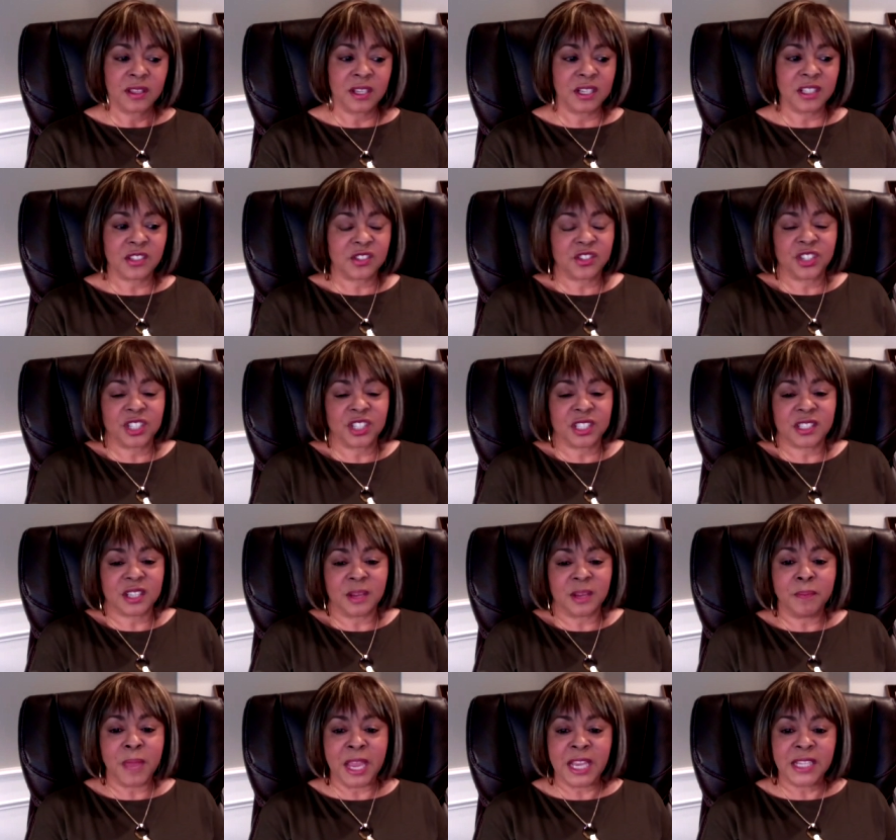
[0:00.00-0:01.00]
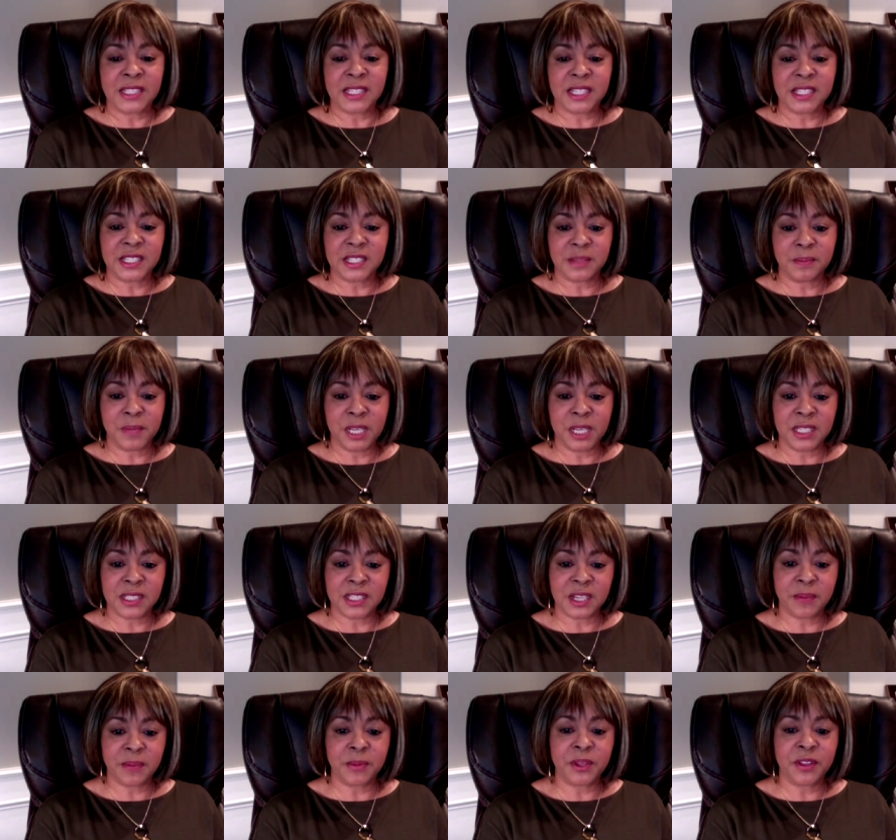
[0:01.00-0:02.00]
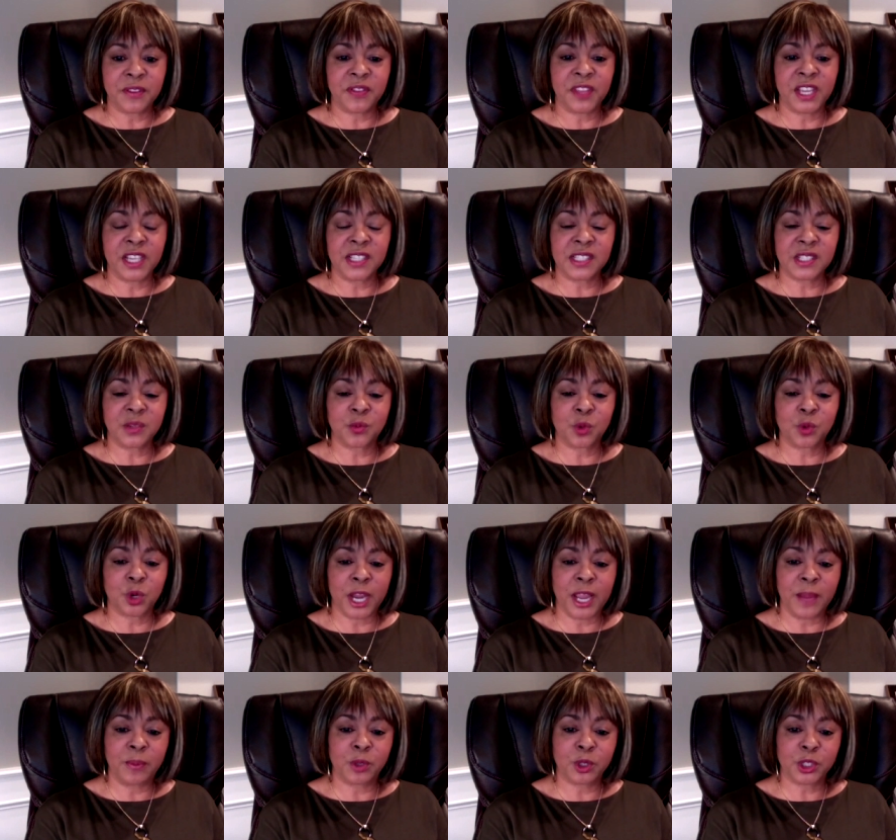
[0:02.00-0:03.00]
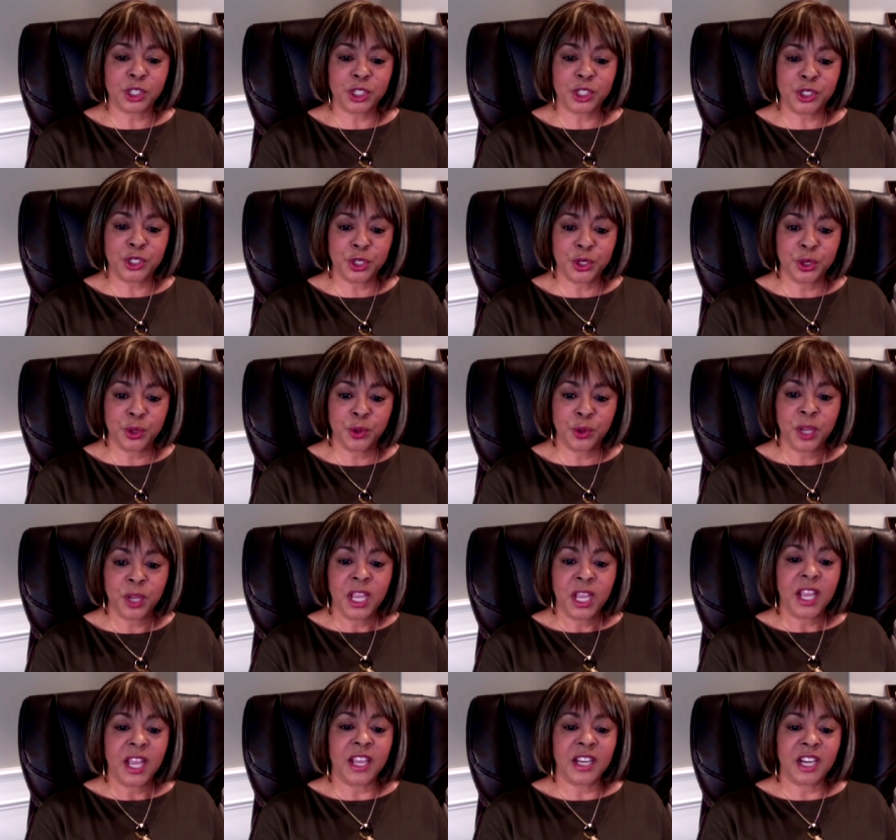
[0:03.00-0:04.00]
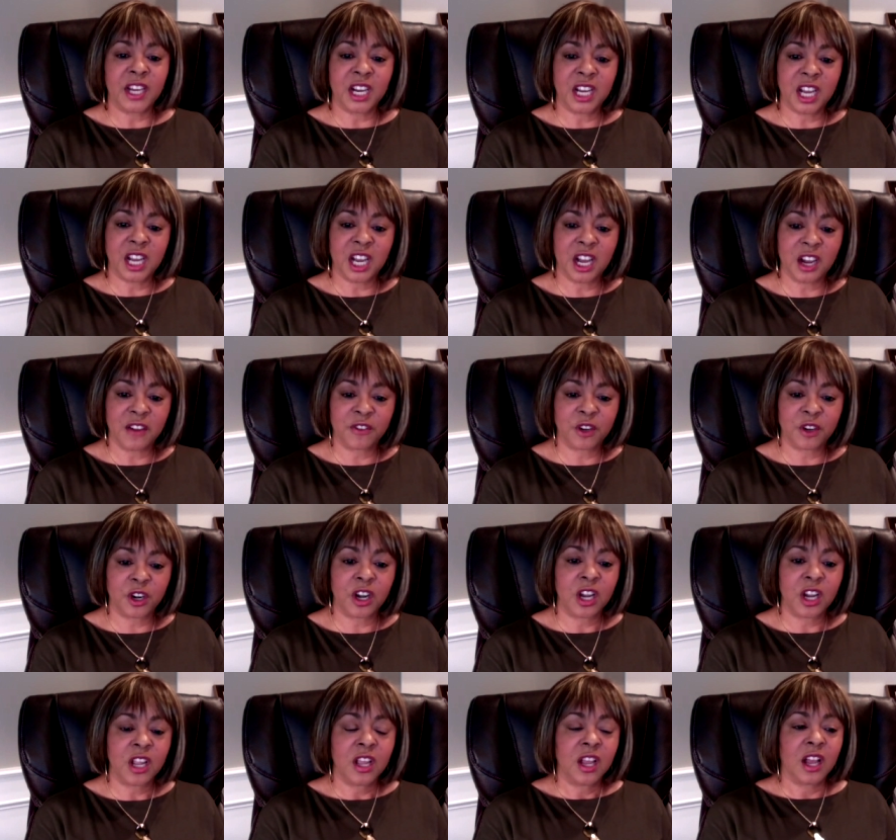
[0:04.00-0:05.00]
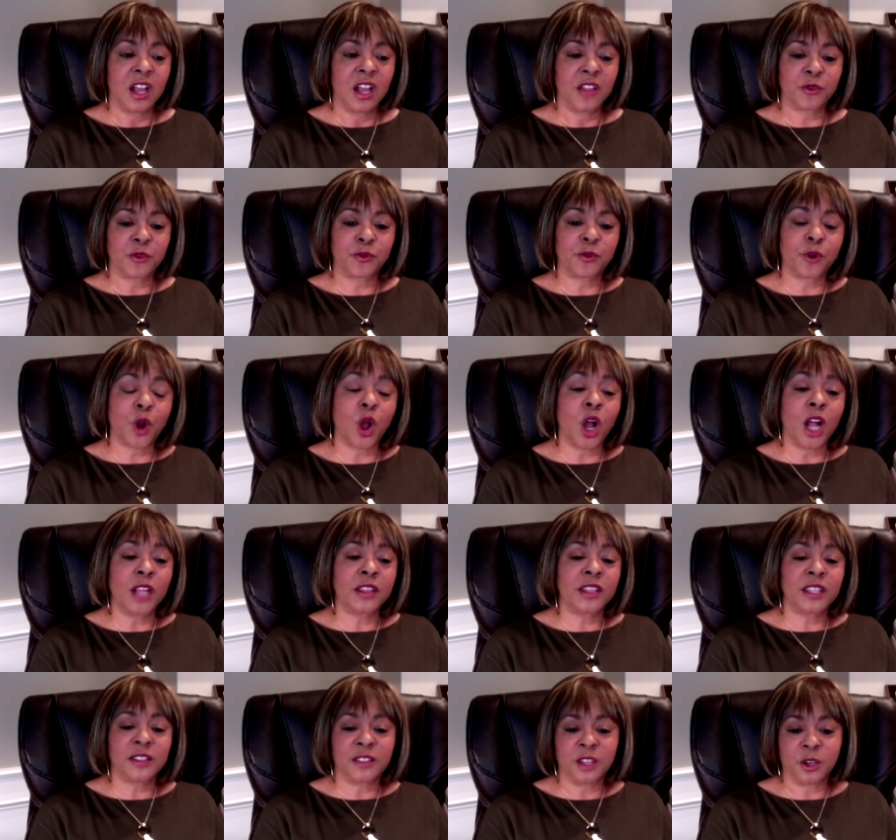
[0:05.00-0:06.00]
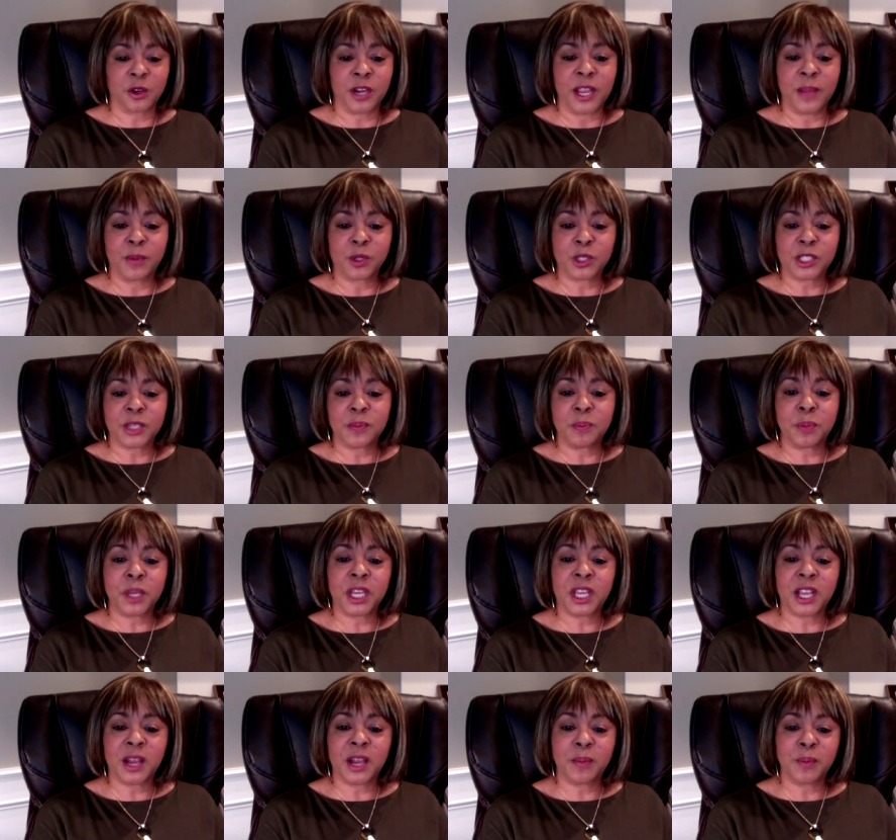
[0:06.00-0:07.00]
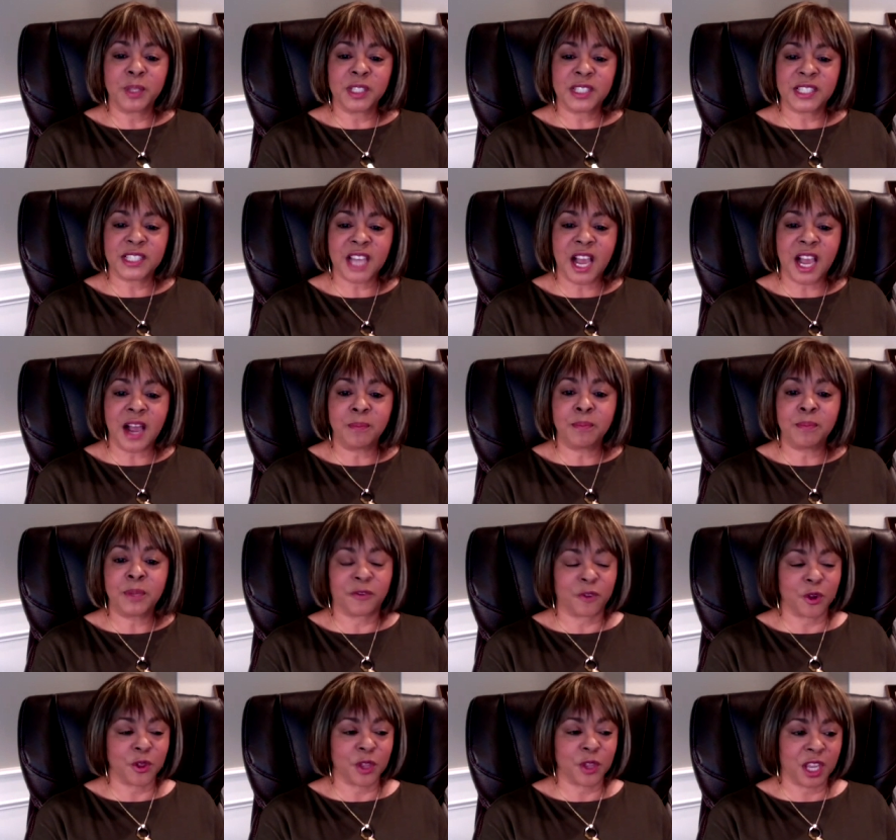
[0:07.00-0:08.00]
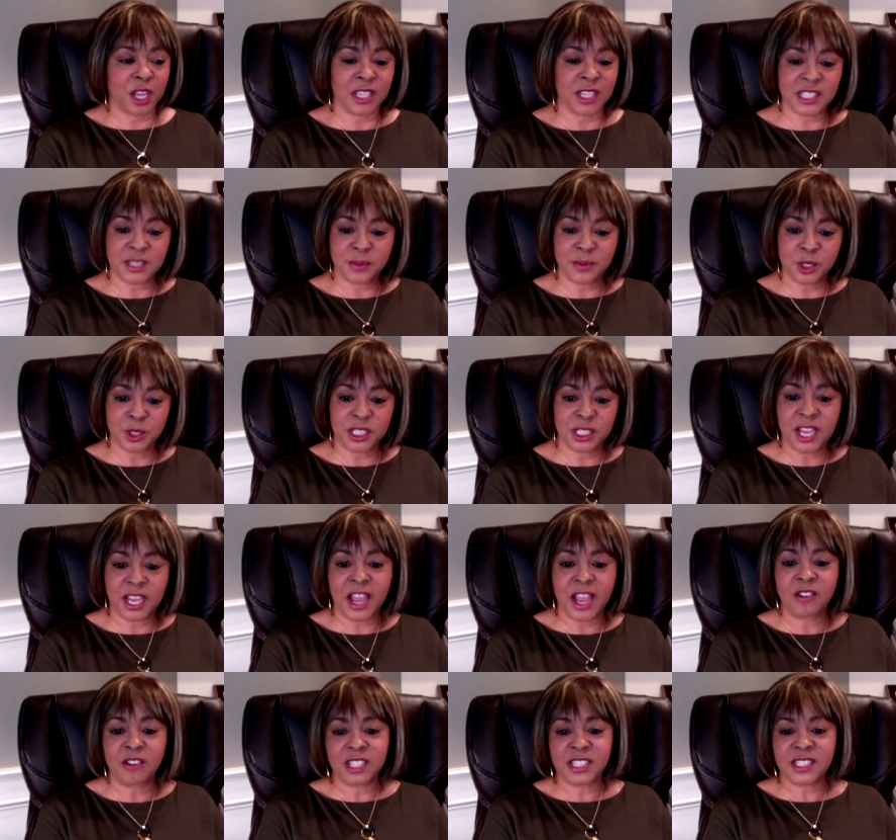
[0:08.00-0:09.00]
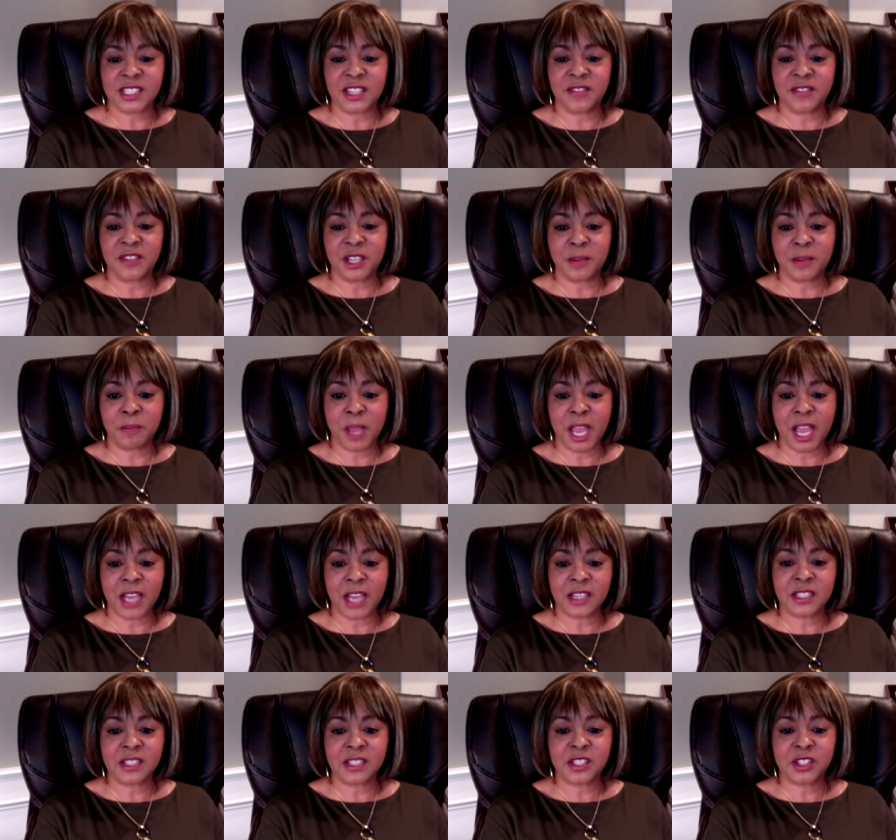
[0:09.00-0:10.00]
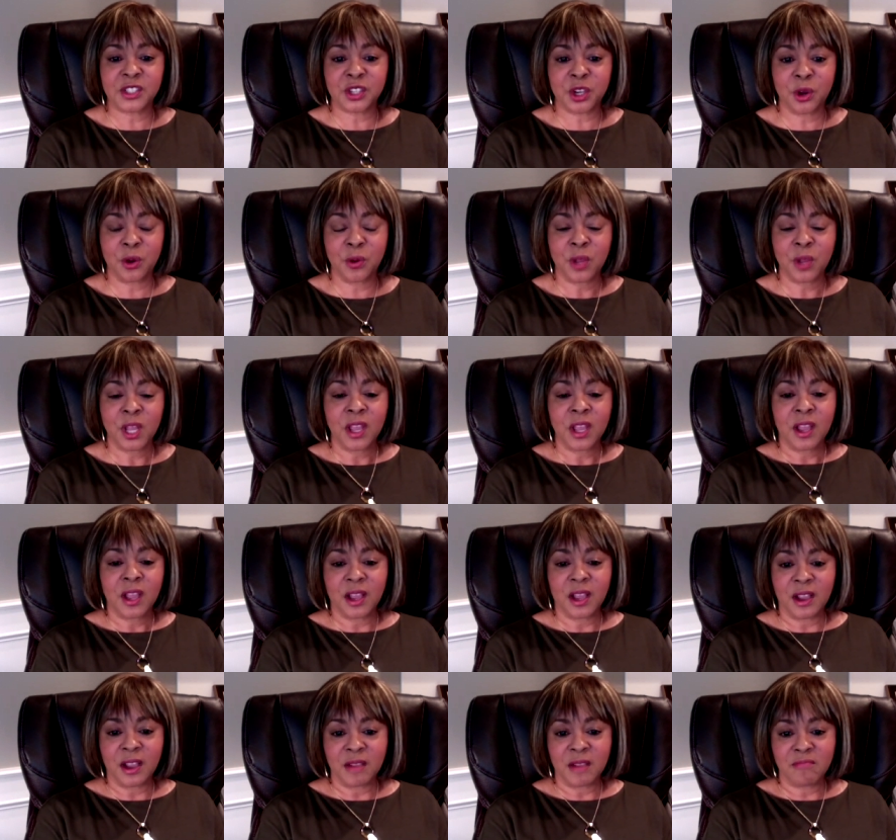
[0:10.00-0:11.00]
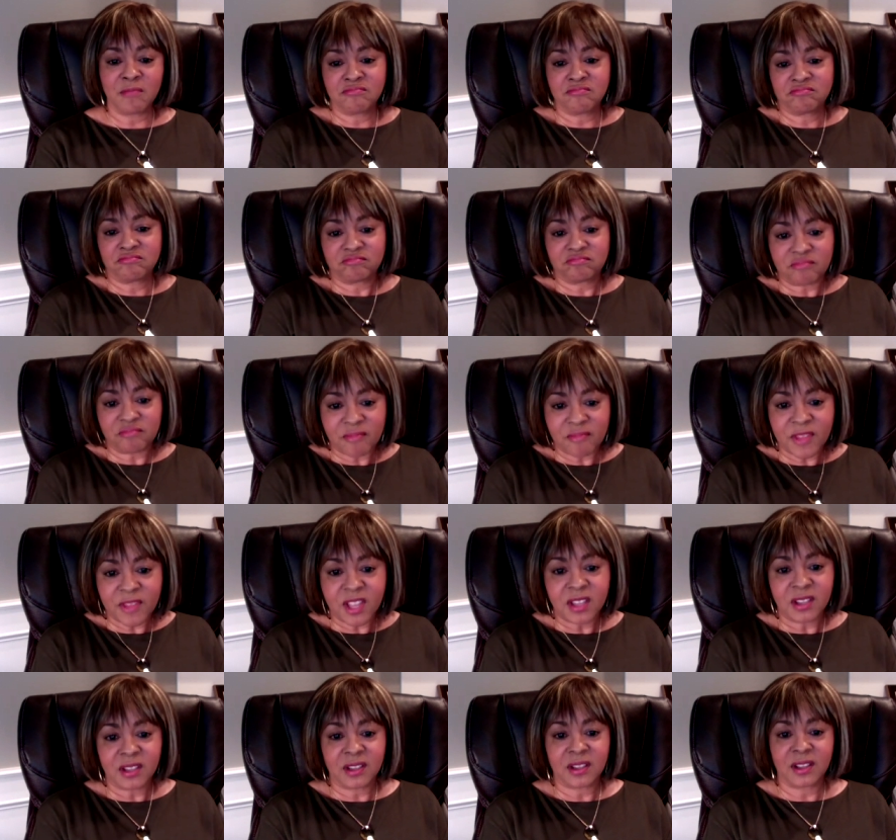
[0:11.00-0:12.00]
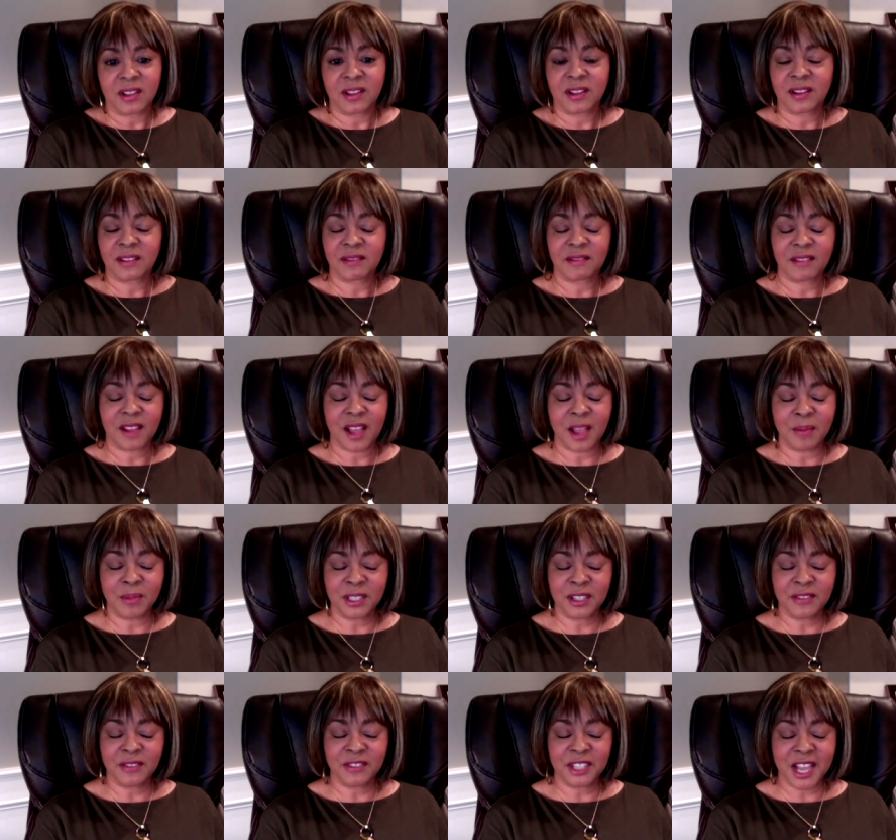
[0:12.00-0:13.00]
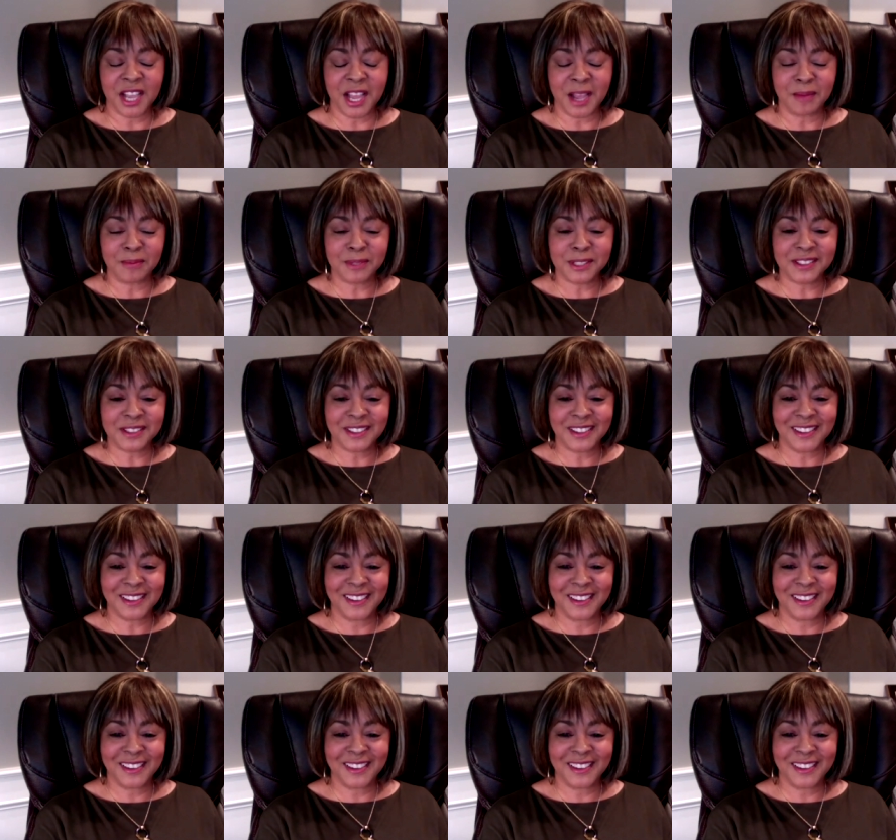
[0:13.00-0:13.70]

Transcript: that it's just amazing to me some of the things that we're able to do and uncover, uh, the fraud that they're able to pick up and stop before the customer's account is even impacted. So um, I believe in ops.